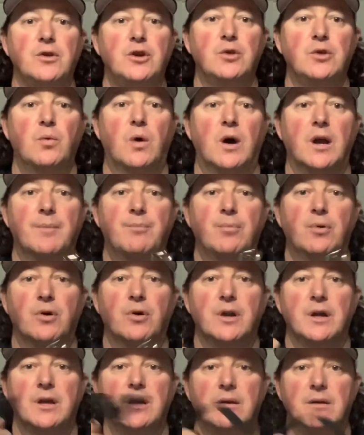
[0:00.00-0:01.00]
you wanna put
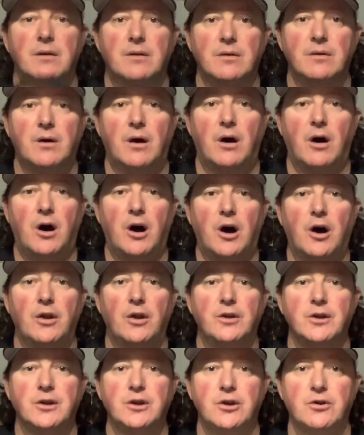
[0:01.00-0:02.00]
it
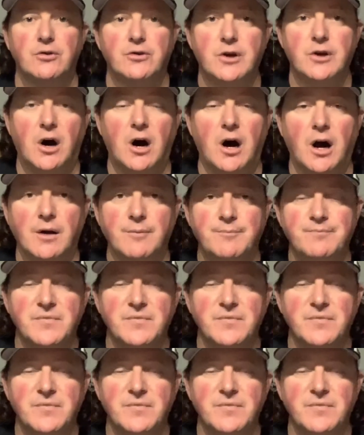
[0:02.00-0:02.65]
on your dog.